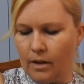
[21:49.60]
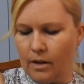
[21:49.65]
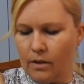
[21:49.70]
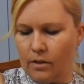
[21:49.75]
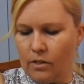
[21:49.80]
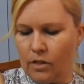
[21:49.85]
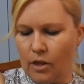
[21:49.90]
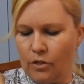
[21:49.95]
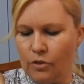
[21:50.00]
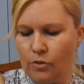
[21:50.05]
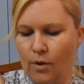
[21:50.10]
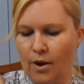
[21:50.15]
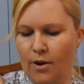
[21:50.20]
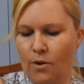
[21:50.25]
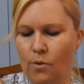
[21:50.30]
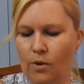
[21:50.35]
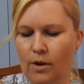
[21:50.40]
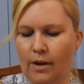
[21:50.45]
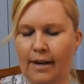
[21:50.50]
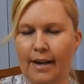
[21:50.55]

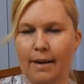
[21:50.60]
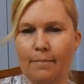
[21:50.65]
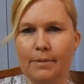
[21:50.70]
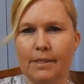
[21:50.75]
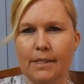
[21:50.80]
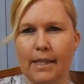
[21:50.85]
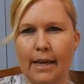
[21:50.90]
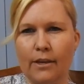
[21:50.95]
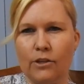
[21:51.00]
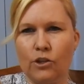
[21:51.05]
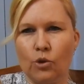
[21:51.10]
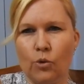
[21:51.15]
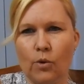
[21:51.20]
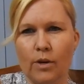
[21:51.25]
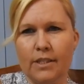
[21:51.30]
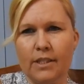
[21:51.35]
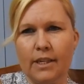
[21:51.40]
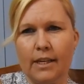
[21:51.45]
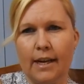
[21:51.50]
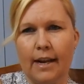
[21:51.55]
3/4 limbs, they're
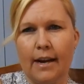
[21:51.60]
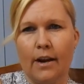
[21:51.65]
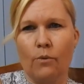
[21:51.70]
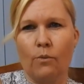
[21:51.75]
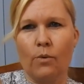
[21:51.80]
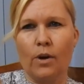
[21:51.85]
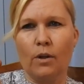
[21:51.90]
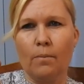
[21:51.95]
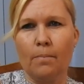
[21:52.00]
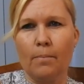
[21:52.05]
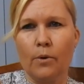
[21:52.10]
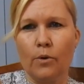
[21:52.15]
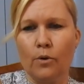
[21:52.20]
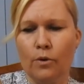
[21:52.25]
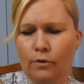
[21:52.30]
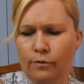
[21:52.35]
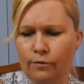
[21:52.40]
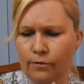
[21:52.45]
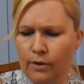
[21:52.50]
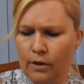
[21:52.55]
jointed and it will
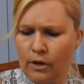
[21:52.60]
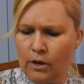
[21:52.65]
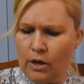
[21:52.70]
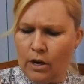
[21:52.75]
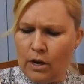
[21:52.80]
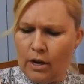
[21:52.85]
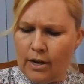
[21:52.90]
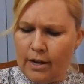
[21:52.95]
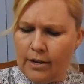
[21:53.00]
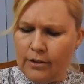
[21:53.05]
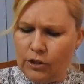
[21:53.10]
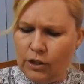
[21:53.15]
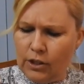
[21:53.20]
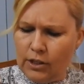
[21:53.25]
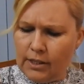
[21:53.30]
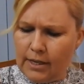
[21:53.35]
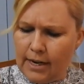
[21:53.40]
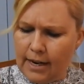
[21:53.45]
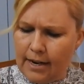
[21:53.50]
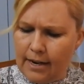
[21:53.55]
move, you
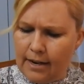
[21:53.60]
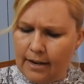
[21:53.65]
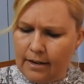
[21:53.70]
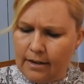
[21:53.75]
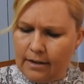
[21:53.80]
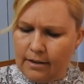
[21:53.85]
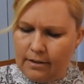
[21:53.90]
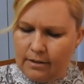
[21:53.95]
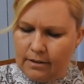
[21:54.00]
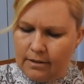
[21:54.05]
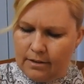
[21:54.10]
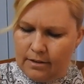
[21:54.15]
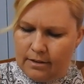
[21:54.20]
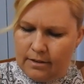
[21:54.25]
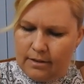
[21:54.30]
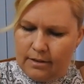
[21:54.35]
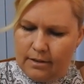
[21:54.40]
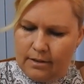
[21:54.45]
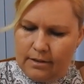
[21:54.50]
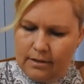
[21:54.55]
just need it
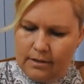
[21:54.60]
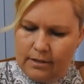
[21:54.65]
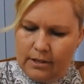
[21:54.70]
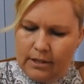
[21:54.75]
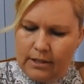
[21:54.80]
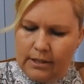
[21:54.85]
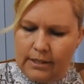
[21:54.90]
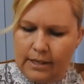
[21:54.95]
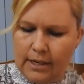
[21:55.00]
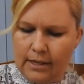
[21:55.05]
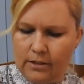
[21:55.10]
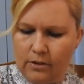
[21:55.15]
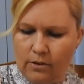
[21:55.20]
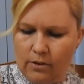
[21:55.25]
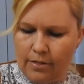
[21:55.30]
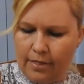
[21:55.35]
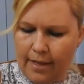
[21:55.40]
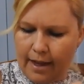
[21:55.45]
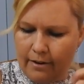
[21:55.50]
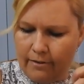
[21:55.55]
to sit
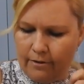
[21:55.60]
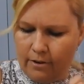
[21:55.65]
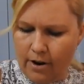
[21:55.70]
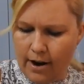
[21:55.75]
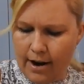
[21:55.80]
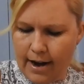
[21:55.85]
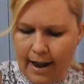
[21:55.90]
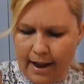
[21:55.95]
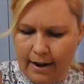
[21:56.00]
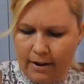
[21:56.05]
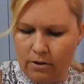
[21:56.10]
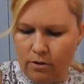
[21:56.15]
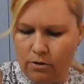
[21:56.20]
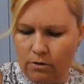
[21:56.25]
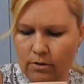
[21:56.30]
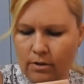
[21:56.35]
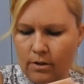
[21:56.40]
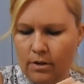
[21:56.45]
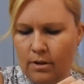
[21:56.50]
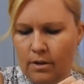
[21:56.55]
on that right
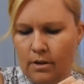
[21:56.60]
angle.